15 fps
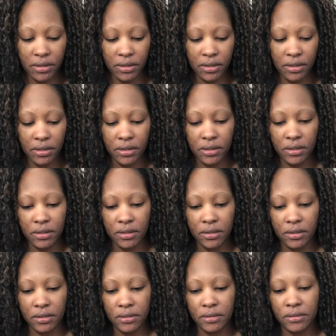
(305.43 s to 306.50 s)

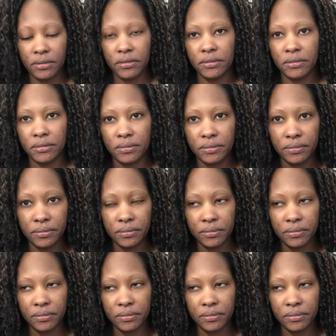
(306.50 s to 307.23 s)
Nobody speaks.